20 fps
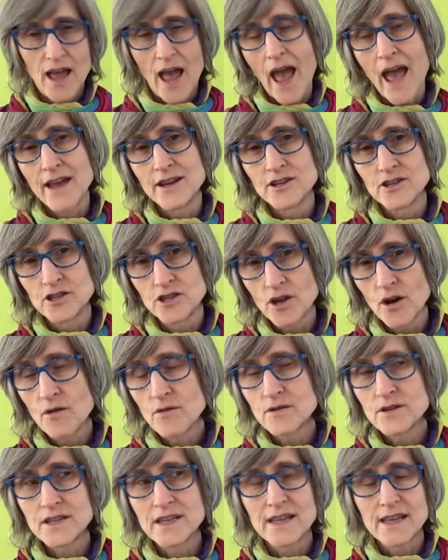and
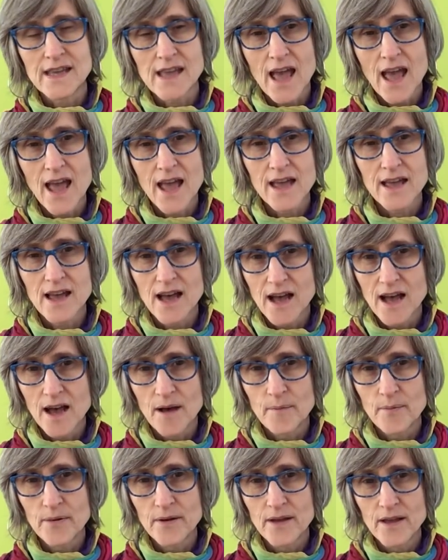don't gang
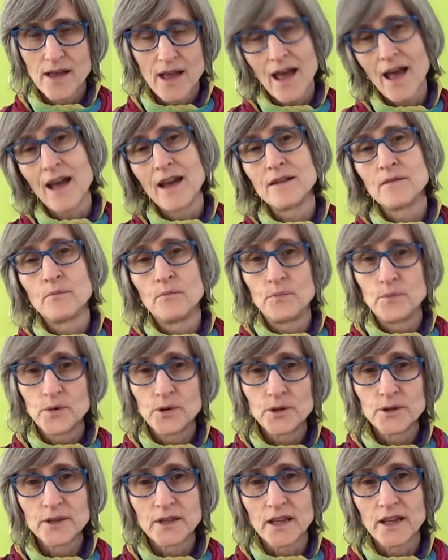up and
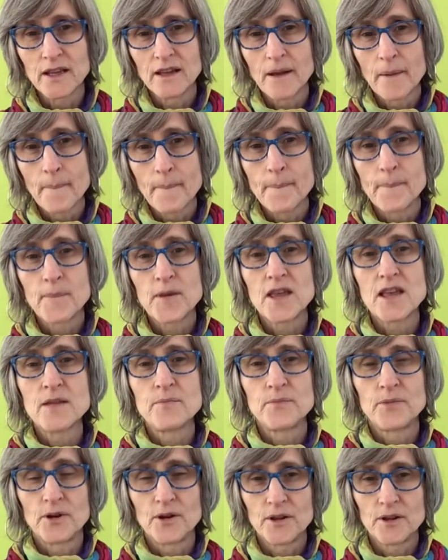bully
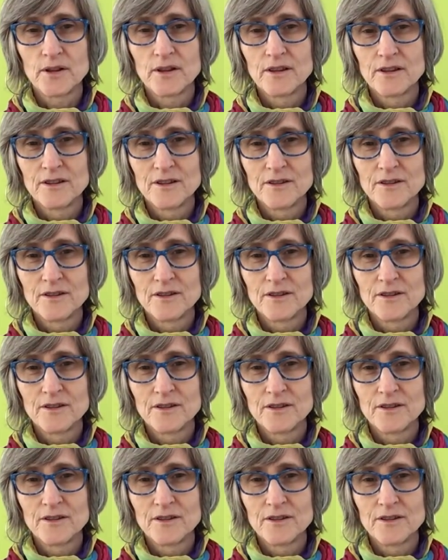people